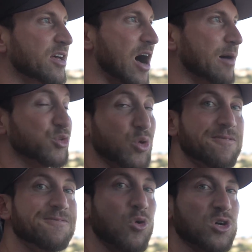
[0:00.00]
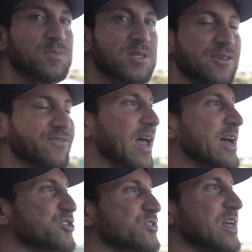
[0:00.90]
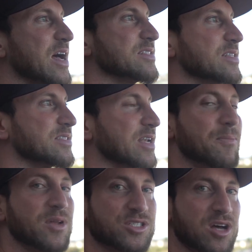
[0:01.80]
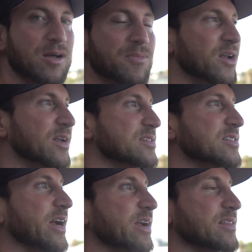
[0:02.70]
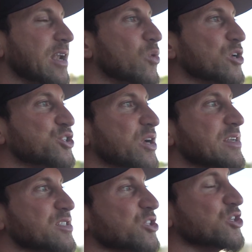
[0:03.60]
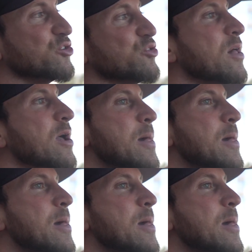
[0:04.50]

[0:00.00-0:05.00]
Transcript: I'm doing four specific exercises that I'm going to talk about in a second that I want you guys to do.